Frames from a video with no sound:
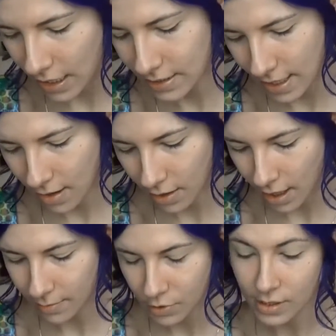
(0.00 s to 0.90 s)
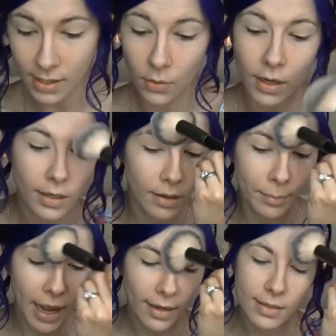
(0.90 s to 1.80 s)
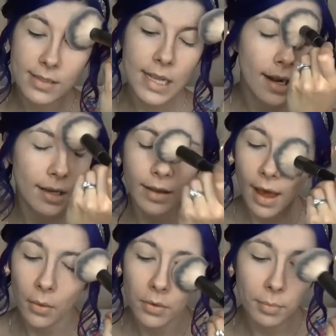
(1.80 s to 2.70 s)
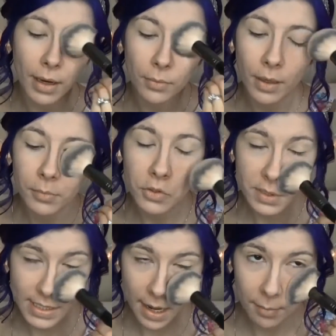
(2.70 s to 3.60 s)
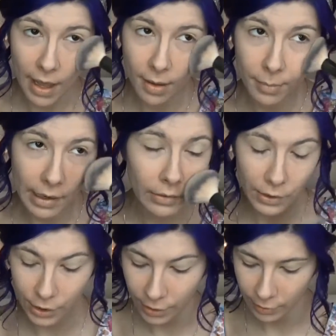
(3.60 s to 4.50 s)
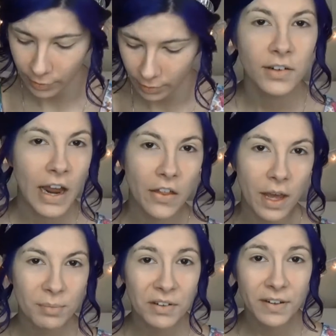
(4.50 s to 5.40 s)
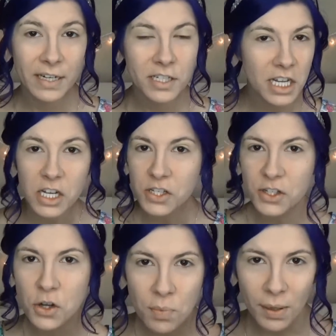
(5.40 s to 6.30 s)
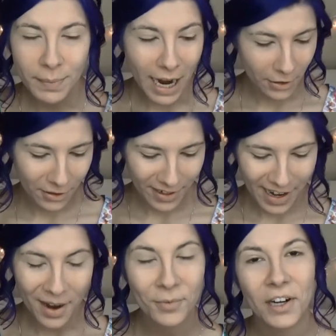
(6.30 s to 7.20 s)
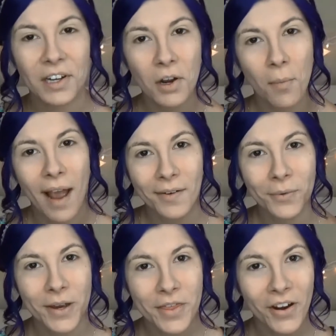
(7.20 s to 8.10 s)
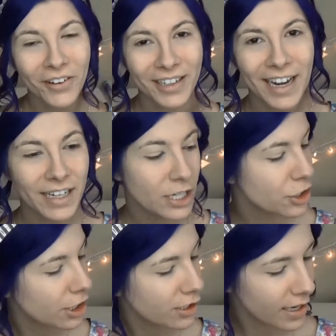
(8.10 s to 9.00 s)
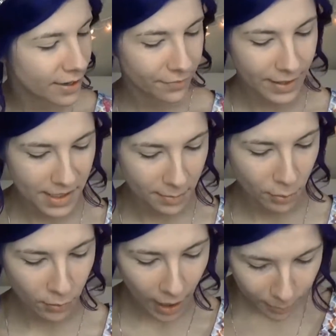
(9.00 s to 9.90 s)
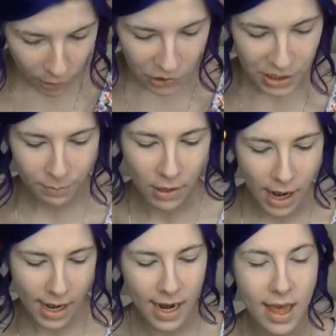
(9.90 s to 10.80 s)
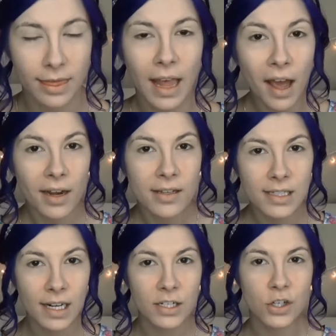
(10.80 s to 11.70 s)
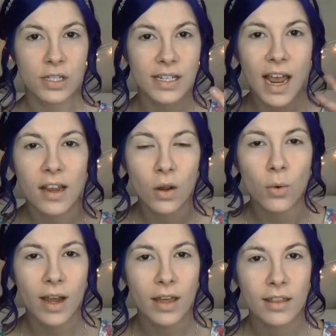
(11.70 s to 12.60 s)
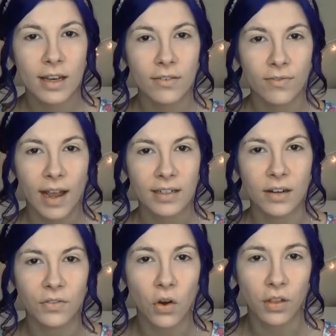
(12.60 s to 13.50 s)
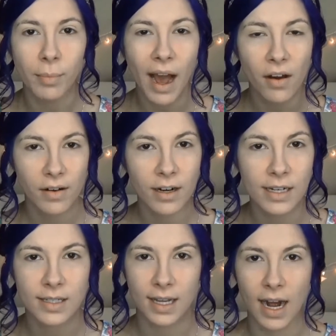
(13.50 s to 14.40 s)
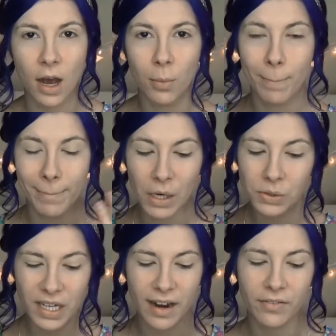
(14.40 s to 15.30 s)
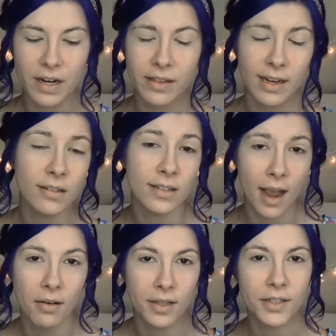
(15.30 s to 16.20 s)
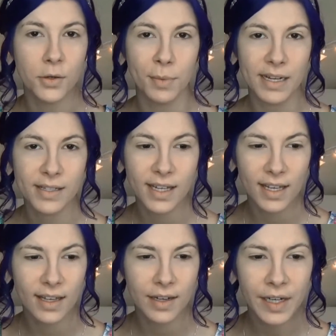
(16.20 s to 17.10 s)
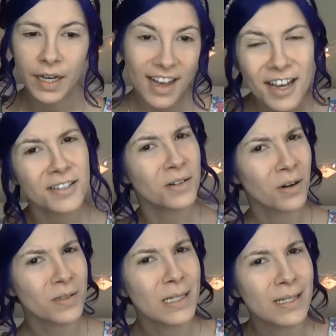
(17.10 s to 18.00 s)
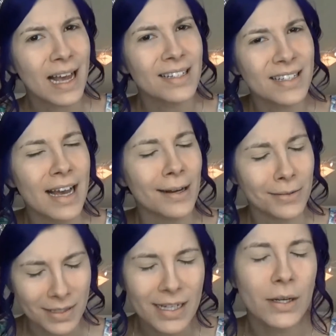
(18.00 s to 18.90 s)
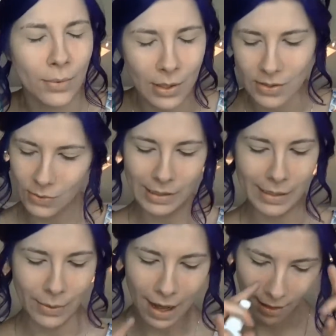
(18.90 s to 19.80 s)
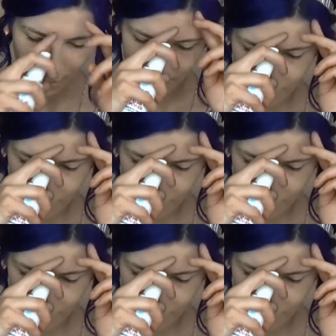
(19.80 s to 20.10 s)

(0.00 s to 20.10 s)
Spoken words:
laid down, I'm just going back and setting that with my Rimmel Stay Matte powder. Now that my face is super powdery, I'm gonna go back with Hard Candy Sheer Envy Primer Spray, and that is gonna just take away the effect of all the powder. It's gonna help melt everything down into my skin. As gross as that sounds, it works really well.